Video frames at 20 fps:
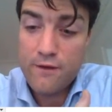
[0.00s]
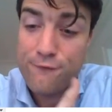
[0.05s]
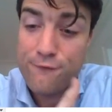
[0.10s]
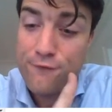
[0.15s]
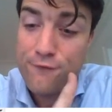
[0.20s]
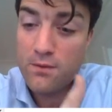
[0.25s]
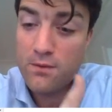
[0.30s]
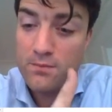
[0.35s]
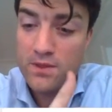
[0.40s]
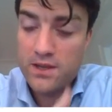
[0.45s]

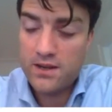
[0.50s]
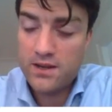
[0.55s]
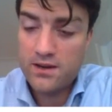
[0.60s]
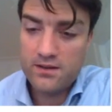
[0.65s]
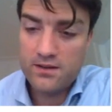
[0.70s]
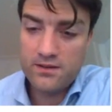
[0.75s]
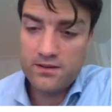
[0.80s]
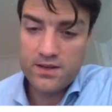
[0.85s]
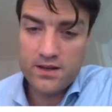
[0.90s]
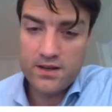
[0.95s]
from
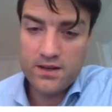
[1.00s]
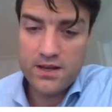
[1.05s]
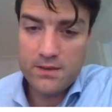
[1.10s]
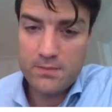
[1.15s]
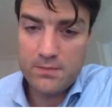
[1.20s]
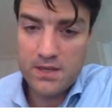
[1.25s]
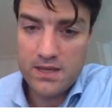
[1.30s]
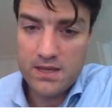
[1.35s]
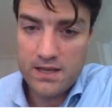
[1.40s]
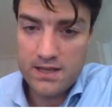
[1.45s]
their
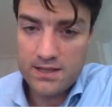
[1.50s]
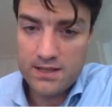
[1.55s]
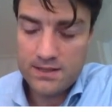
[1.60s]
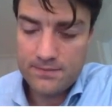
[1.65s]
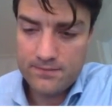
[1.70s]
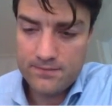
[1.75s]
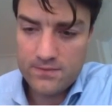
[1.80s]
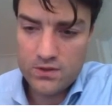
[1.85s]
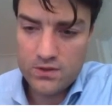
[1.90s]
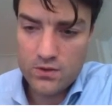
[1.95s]

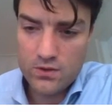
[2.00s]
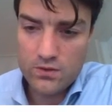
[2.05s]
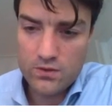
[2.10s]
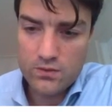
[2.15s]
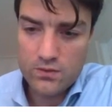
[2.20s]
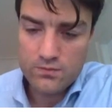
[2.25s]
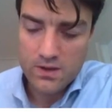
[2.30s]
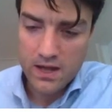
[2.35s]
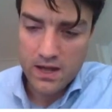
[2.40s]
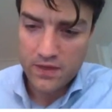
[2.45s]
APIs.
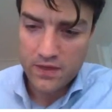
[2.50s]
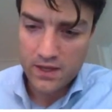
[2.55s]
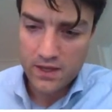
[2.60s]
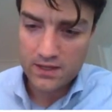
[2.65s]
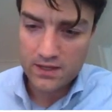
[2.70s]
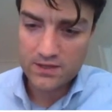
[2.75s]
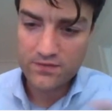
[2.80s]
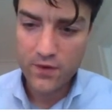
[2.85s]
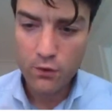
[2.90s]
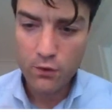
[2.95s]
So I
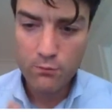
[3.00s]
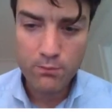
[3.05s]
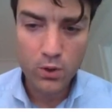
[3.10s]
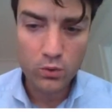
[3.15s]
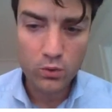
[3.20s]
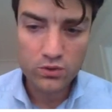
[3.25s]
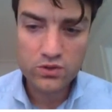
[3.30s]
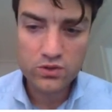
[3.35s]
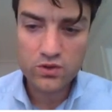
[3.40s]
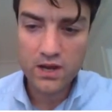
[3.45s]
think it's very
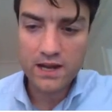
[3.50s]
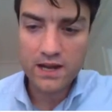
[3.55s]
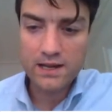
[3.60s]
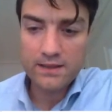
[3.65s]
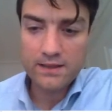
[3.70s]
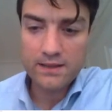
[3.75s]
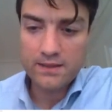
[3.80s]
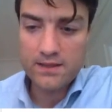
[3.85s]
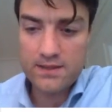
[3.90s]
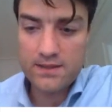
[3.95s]
important to
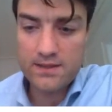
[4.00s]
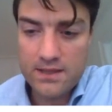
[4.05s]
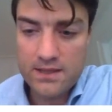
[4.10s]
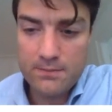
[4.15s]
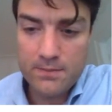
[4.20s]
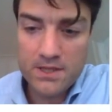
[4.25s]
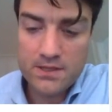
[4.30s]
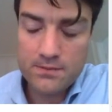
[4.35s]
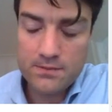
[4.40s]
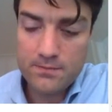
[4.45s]
highlight this in
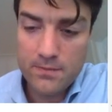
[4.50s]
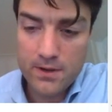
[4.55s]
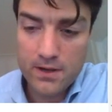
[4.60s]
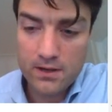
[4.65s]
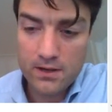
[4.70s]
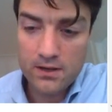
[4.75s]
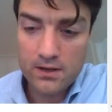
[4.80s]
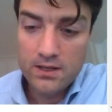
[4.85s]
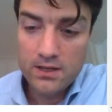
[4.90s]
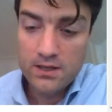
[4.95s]
the business
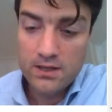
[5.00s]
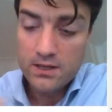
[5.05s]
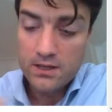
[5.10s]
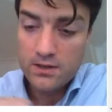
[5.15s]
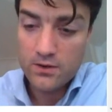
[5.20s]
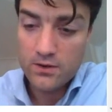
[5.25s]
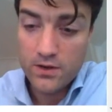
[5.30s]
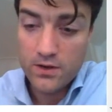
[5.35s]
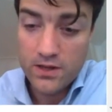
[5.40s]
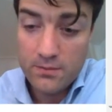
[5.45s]
model
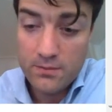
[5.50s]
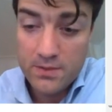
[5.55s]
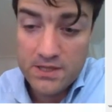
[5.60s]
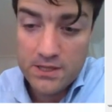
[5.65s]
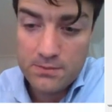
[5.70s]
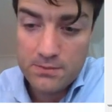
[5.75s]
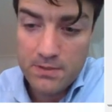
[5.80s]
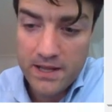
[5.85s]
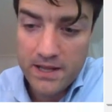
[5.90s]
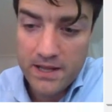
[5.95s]
or in the
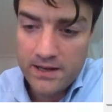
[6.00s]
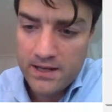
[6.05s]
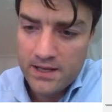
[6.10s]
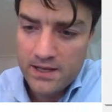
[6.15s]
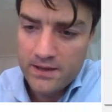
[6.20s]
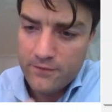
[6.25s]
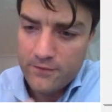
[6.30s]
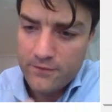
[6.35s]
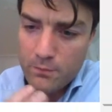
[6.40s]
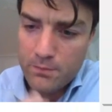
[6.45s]
business plan
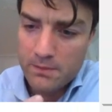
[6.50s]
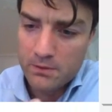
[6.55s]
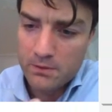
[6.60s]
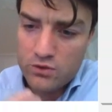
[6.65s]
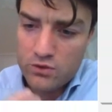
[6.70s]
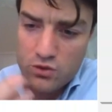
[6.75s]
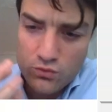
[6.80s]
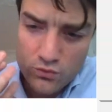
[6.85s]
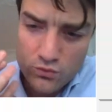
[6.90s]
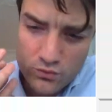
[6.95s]
for
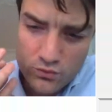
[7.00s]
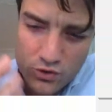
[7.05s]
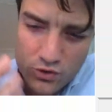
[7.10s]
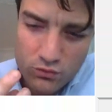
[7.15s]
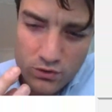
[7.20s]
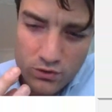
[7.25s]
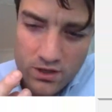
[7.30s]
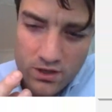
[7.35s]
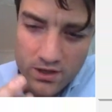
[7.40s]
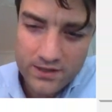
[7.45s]
people to
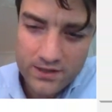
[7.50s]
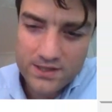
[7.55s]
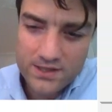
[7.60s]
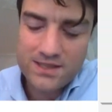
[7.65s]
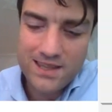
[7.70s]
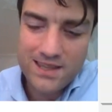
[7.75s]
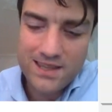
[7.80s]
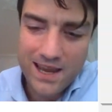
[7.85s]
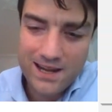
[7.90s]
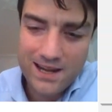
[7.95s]
truly
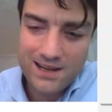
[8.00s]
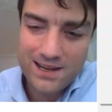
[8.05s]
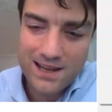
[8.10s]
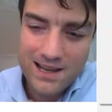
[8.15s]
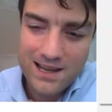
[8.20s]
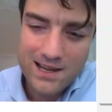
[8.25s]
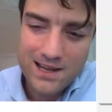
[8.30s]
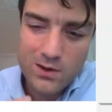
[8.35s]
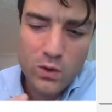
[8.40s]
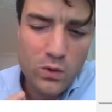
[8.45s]
understand
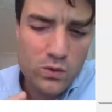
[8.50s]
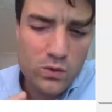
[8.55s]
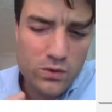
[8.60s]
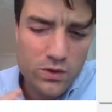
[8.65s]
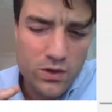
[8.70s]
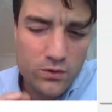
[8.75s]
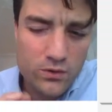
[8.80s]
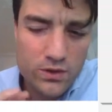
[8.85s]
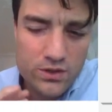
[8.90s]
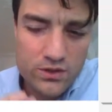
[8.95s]
how
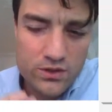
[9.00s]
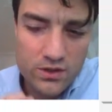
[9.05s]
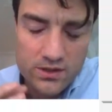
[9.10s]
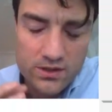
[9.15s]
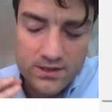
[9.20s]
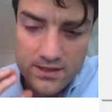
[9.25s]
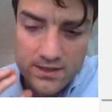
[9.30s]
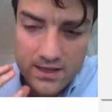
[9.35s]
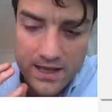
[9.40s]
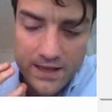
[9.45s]

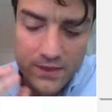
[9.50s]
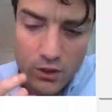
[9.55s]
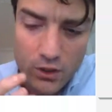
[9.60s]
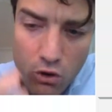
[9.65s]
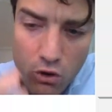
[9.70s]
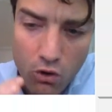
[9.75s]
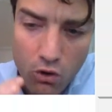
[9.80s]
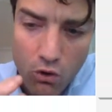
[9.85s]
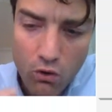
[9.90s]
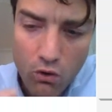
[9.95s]
CodersTrust at the
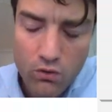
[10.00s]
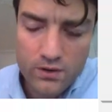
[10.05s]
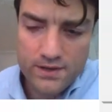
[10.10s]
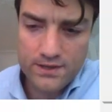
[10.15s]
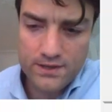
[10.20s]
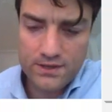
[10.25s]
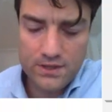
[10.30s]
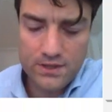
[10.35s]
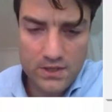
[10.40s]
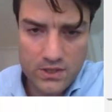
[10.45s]
core
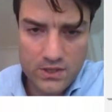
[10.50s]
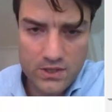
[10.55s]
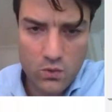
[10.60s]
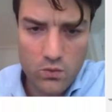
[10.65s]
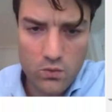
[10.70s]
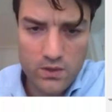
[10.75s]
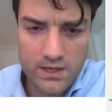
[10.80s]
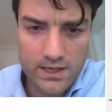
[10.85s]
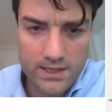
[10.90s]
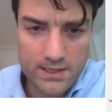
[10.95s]
is
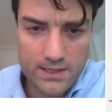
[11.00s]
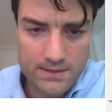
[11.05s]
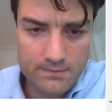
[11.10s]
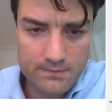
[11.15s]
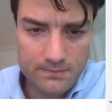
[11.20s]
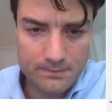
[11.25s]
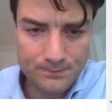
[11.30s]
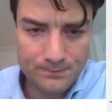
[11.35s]
organized.